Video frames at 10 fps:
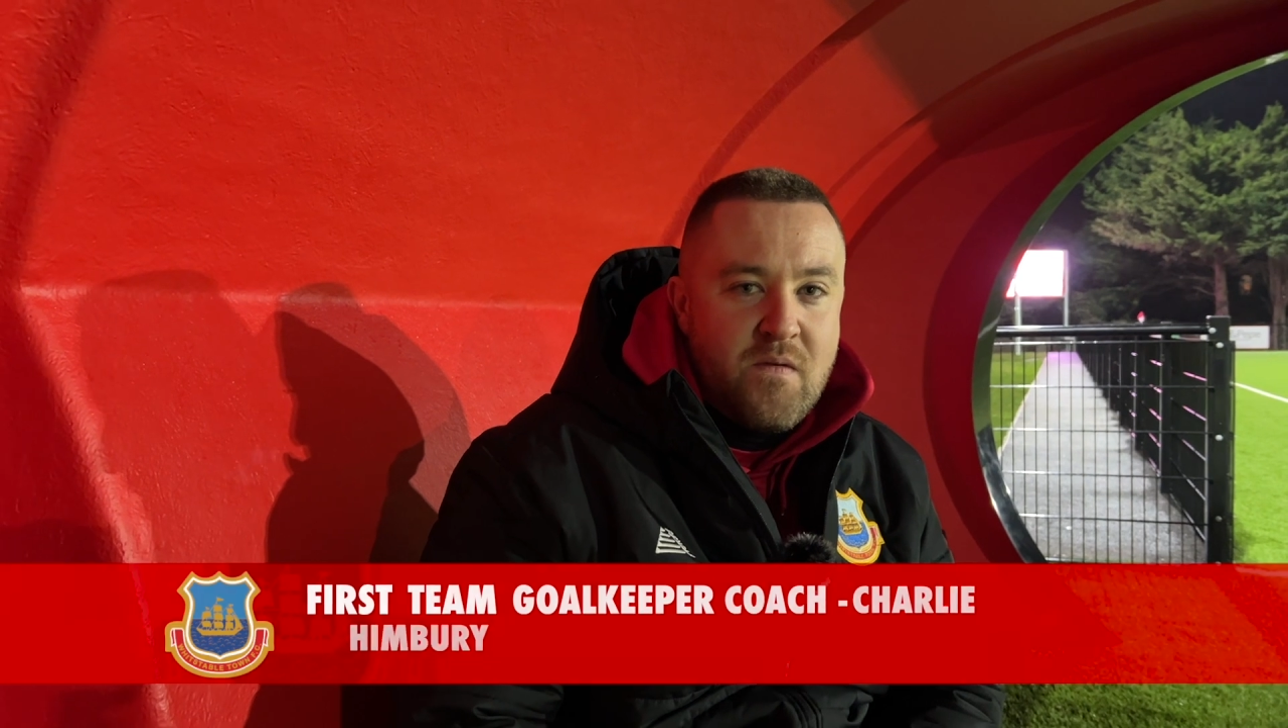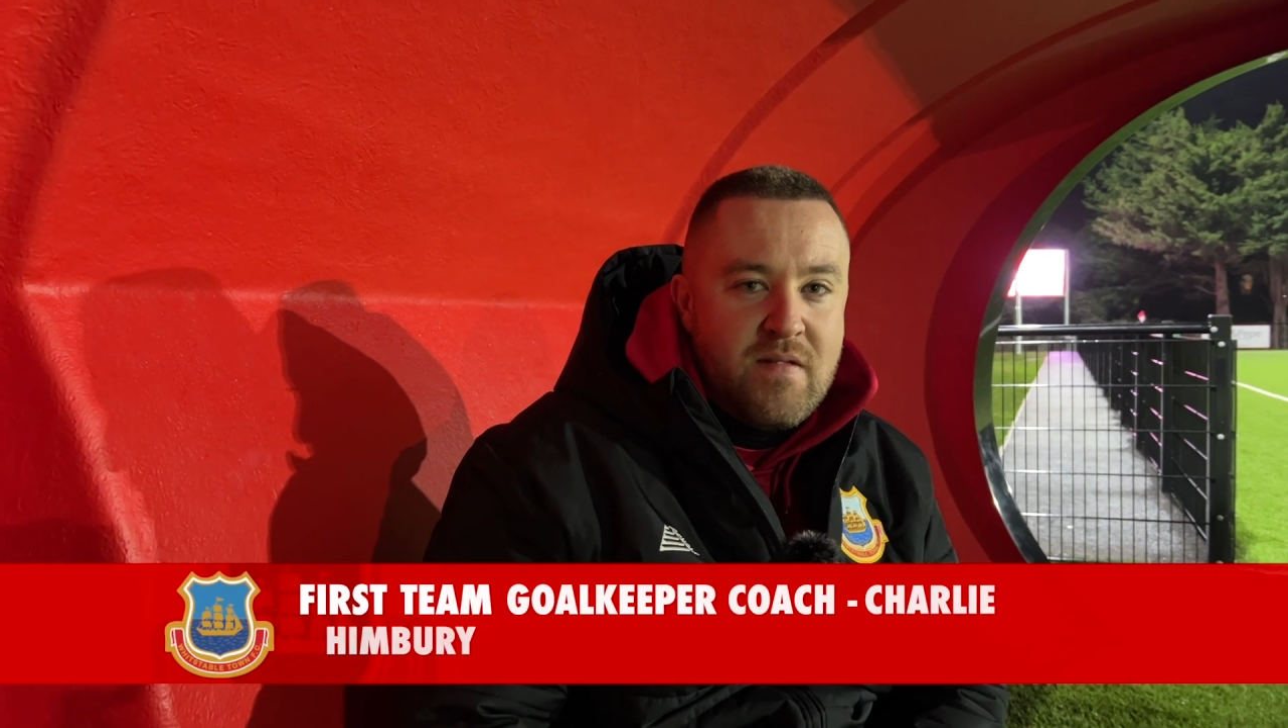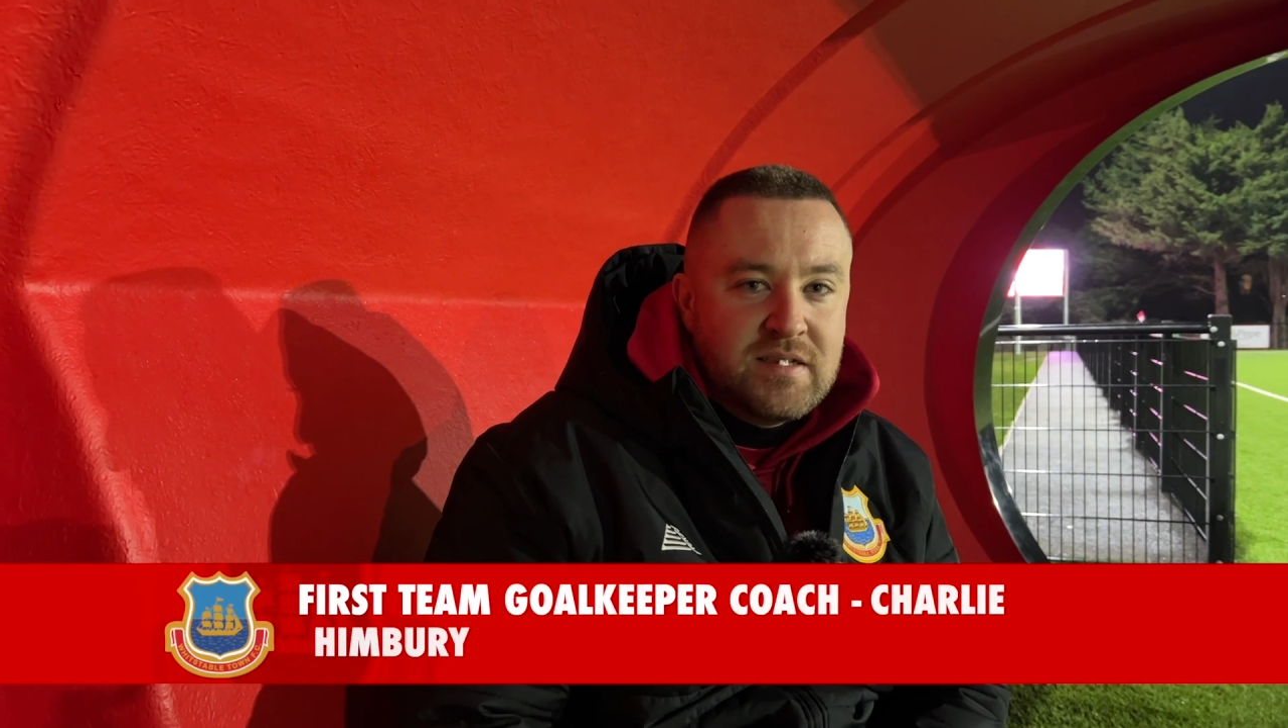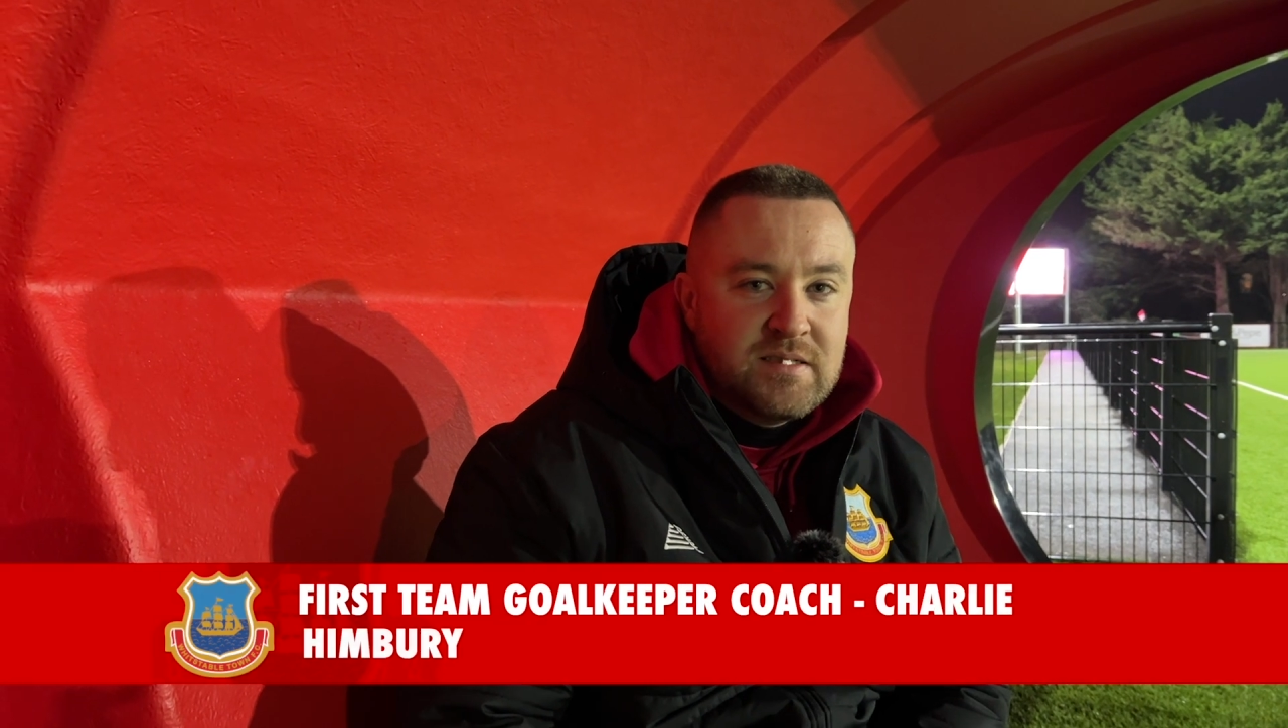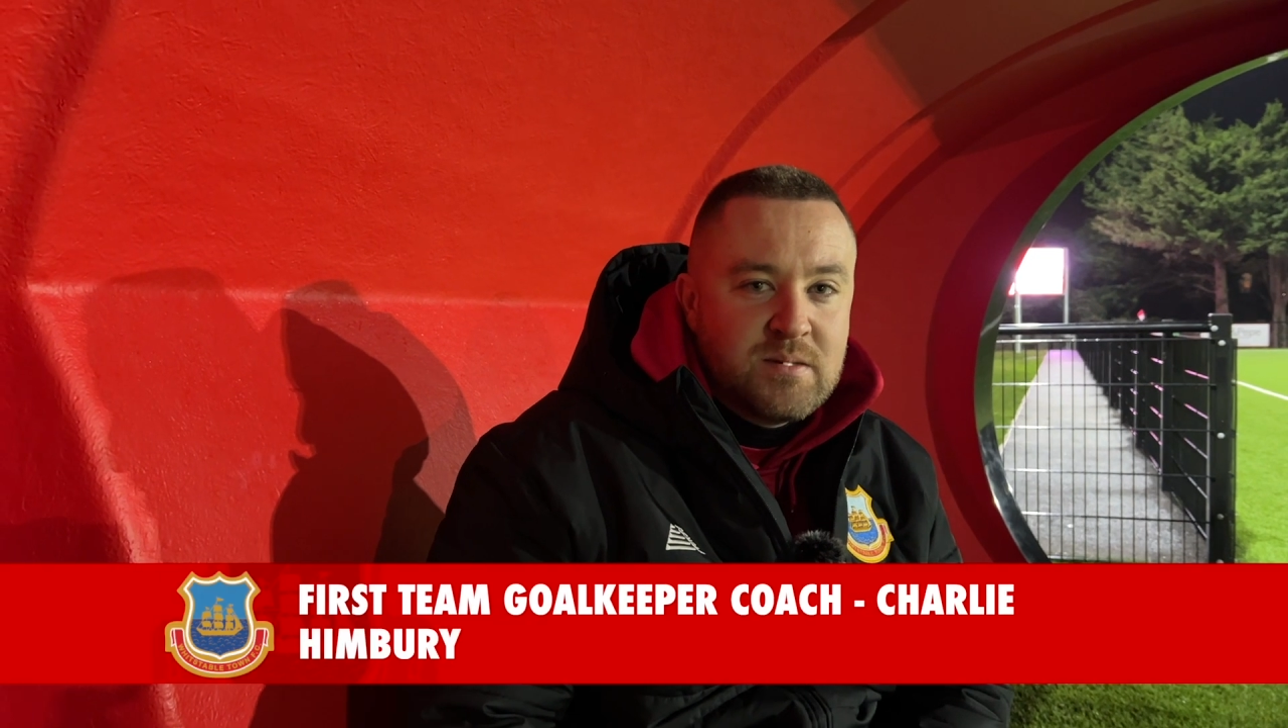a great result